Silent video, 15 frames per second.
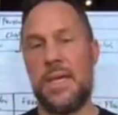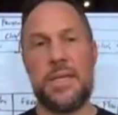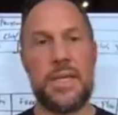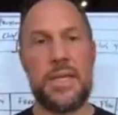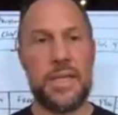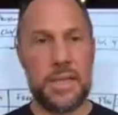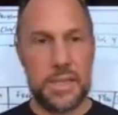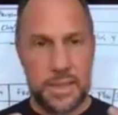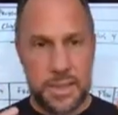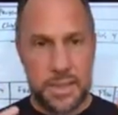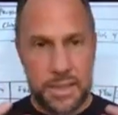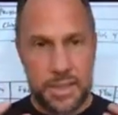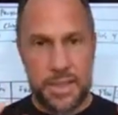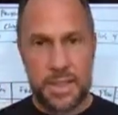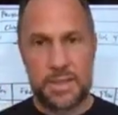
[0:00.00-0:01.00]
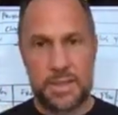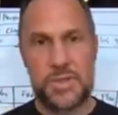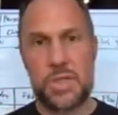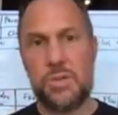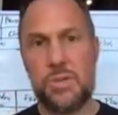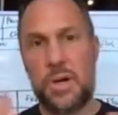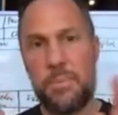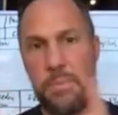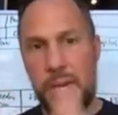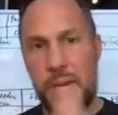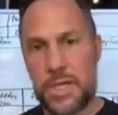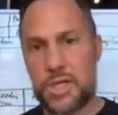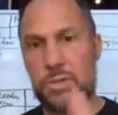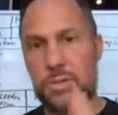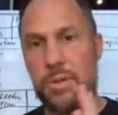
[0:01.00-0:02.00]
that gives you a
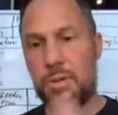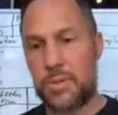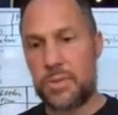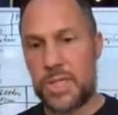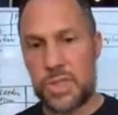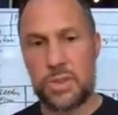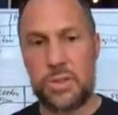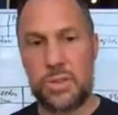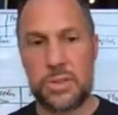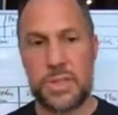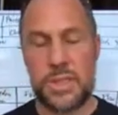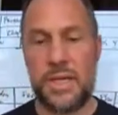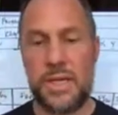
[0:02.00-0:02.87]
measurable result.